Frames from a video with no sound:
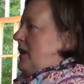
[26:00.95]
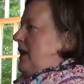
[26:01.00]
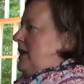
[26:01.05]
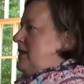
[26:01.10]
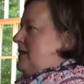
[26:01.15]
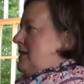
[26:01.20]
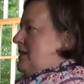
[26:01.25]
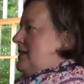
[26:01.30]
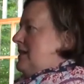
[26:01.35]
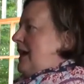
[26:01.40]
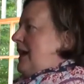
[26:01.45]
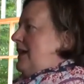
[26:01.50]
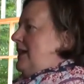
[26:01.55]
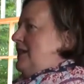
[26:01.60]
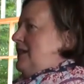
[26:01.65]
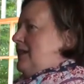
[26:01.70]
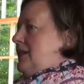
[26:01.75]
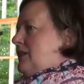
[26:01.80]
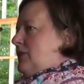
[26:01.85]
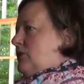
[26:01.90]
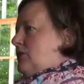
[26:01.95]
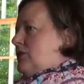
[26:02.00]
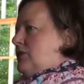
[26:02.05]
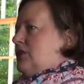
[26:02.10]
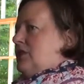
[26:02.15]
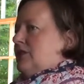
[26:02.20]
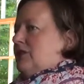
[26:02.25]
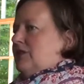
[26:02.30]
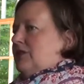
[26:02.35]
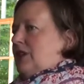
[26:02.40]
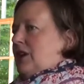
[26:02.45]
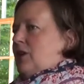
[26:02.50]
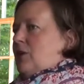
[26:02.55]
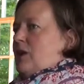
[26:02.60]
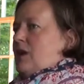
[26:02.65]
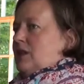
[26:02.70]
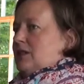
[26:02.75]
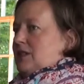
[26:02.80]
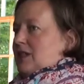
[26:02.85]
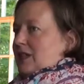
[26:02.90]
and design it in order to flow
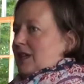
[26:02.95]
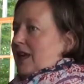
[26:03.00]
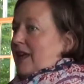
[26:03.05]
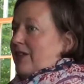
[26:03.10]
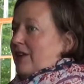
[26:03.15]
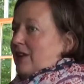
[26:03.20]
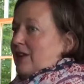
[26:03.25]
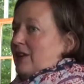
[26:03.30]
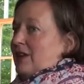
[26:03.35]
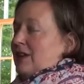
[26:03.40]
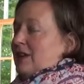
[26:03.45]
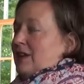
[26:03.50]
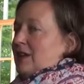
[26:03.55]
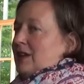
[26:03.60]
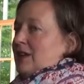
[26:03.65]
all together.